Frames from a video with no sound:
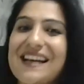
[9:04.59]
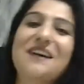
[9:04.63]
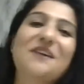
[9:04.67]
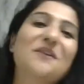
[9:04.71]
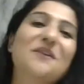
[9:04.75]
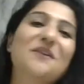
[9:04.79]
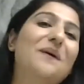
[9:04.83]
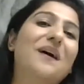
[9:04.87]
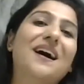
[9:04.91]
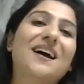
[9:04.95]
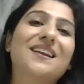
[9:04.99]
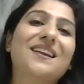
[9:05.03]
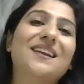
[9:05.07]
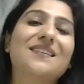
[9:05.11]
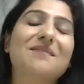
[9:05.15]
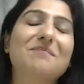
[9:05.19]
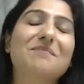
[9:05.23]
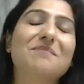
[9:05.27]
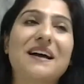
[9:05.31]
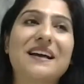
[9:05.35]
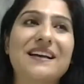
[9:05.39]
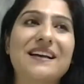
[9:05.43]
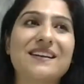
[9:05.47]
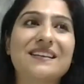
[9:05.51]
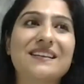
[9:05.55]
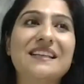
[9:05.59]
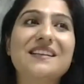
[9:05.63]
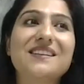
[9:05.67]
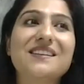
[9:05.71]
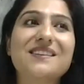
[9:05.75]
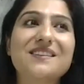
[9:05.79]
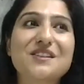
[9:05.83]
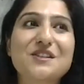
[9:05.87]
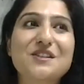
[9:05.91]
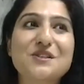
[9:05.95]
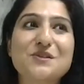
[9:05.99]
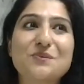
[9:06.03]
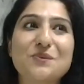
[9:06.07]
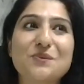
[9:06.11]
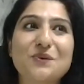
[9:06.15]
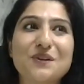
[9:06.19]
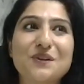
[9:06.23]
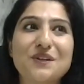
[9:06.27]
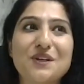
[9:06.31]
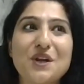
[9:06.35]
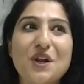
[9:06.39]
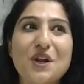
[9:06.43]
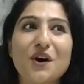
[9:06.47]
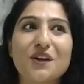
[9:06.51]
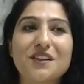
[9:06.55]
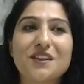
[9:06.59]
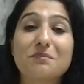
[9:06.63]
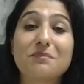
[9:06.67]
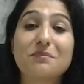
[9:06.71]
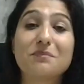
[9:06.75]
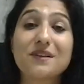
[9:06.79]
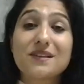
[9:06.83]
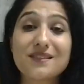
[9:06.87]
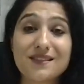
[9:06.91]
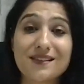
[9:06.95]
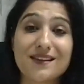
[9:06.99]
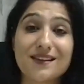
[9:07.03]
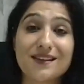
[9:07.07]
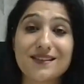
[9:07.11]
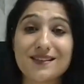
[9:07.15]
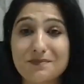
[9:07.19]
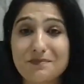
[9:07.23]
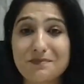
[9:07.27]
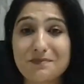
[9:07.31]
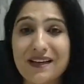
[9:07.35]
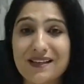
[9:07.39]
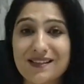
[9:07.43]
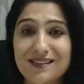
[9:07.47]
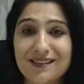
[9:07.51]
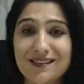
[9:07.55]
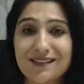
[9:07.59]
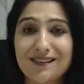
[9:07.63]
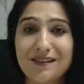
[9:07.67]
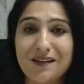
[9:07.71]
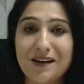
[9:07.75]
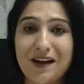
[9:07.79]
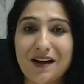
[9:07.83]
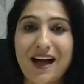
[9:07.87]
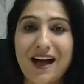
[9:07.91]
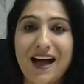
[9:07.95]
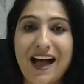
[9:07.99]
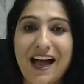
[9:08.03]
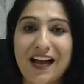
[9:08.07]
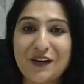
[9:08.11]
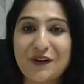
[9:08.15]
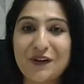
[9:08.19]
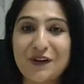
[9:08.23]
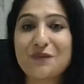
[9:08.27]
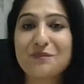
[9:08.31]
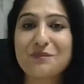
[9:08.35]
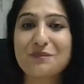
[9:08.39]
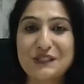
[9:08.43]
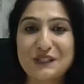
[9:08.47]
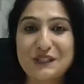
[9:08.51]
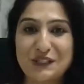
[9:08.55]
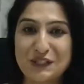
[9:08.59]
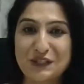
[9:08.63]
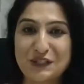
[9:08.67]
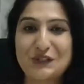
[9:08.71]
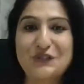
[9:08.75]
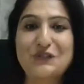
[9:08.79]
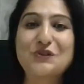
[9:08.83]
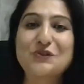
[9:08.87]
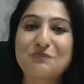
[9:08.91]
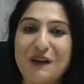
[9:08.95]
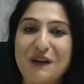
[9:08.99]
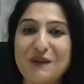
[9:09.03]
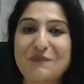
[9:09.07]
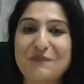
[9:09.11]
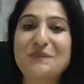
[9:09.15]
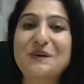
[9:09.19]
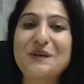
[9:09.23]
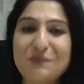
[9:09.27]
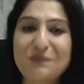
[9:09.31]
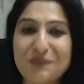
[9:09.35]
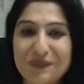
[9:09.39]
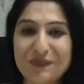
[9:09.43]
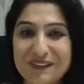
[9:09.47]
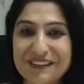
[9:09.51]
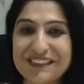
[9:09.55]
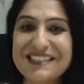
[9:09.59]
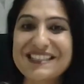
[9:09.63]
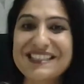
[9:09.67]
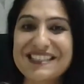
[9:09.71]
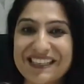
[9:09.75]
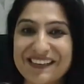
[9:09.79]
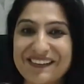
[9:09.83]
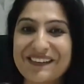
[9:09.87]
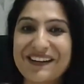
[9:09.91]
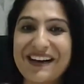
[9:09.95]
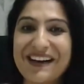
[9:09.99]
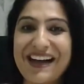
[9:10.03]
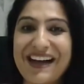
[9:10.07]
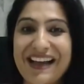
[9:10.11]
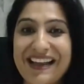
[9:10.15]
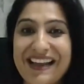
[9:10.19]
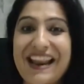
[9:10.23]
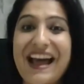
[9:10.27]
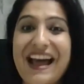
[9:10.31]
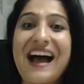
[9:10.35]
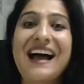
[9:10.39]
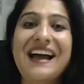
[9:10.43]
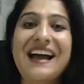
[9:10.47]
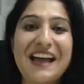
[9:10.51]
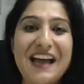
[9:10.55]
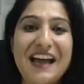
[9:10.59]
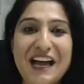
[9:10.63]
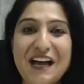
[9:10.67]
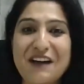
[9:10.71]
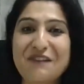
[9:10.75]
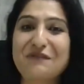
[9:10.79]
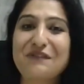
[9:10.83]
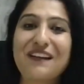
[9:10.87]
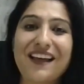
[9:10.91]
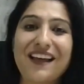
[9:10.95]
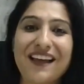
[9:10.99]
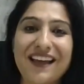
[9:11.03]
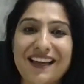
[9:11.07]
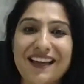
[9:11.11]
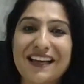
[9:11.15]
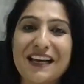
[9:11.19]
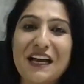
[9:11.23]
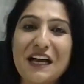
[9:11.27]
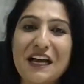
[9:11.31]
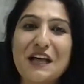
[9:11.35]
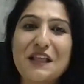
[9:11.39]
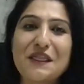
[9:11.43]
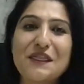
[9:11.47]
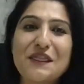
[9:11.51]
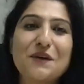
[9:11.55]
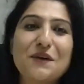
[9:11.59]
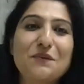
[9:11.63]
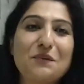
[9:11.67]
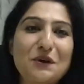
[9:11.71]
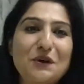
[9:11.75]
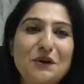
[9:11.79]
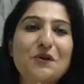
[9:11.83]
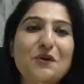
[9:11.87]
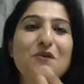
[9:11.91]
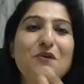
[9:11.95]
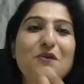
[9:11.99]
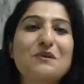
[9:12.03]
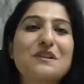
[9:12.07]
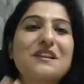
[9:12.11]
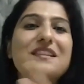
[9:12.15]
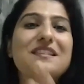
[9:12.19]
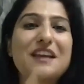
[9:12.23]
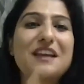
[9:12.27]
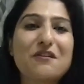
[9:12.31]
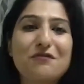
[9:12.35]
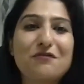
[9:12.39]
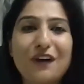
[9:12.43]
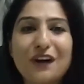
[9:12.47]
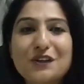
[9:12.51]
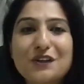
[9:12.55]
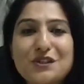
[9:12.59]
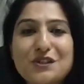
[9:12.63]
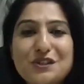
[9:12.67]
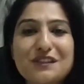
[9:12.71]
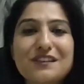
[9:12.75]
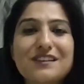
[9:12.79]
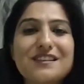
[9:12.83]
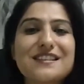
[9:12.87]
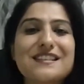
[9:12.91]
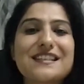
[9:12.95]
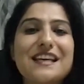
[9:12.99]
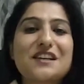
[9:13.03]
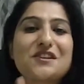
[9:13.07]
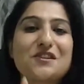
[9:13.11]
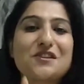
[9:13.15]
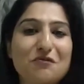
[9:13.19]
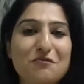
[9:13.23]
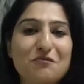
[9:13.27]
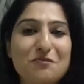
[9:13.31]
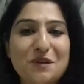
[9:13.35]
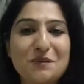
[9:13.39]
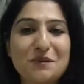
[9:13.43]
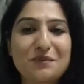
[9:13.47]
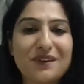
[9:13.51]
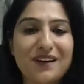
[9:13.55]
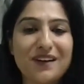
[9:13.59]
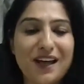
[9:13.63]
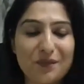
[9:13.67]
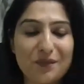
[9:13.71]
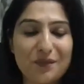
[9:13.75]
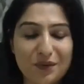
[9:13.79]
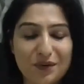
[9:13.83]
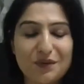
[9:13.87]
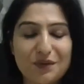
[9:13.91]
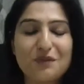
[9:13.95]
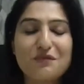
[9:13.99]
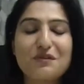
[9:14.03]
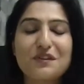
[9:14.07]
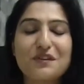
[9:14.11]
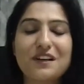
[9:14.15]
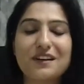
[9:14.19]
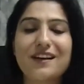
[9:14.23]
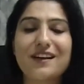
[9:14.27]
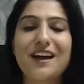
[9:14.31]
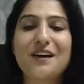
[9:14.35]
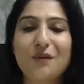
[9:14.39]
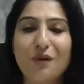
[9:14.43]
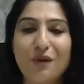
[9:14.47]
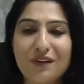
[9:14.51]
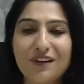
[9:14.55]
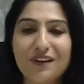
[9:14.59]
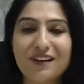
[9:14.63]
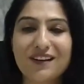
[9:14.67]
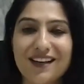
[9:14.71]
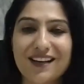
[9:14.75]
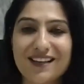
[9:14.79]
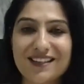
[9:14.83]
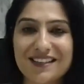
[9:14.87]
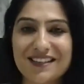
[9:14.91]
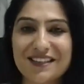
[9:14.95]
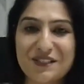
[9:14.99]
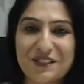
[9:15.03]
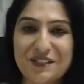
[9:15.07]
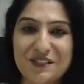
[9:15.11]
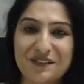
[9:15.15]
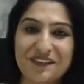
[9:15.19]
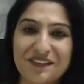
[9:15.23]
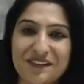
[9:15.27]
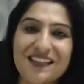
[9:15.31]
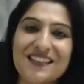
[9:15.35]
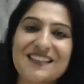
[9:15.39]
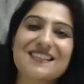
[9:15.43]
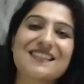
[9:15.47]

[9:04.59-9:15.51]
While my leaders would know the business better, I know business through my people. So, and I have like, they would know within their function a set of people. I would know for the entire organization, right?